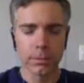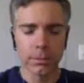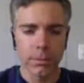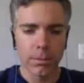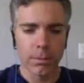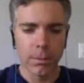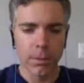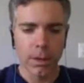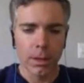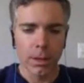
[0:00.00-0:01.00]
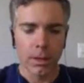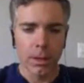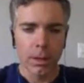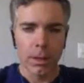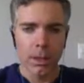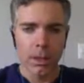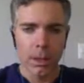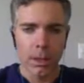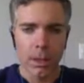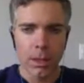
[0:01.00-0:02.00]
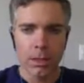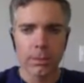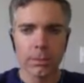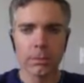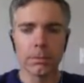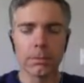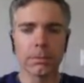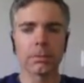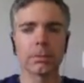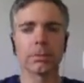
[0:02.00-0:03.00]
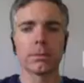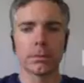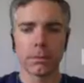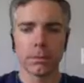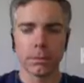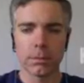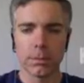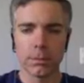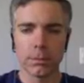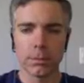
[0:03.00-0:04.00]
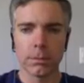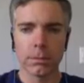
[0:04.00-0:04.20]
[no speech]